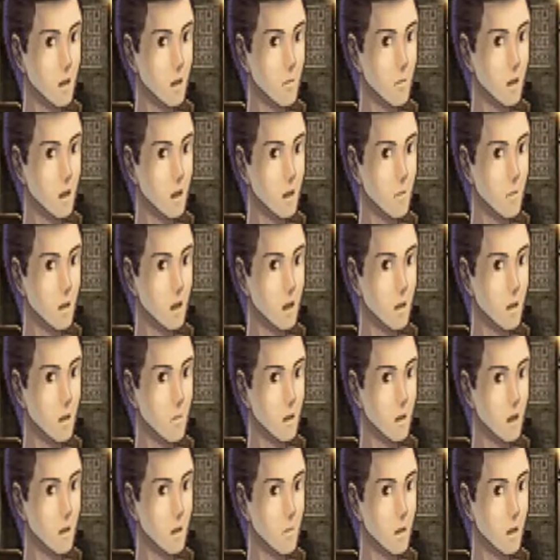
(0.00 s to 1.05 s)
Jagen's
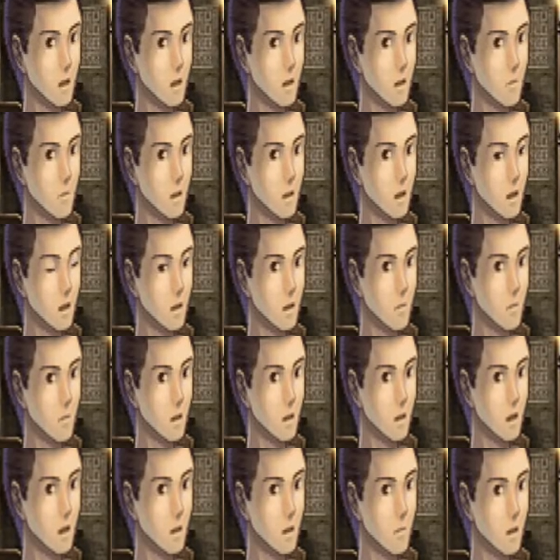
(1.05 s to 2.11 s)
just standing here
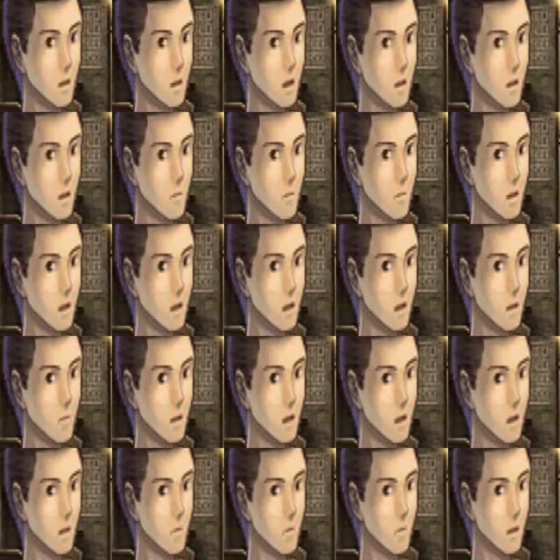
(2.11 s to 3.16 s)
holding back
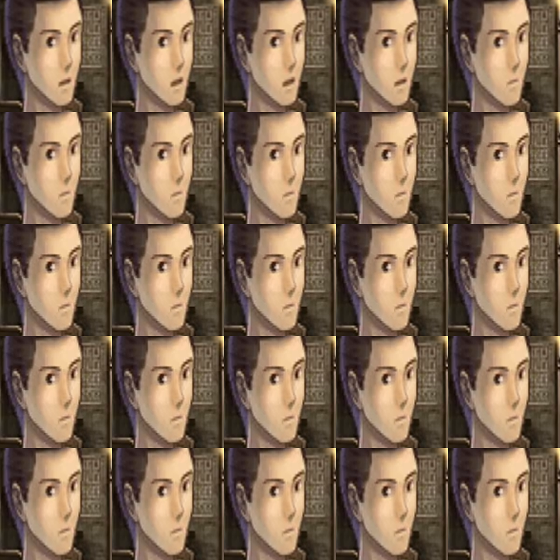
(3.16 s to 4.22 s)
tears, just
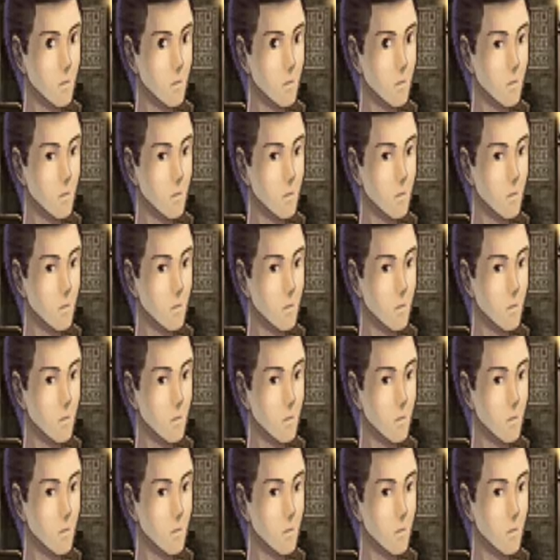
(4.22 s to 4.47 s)
whispering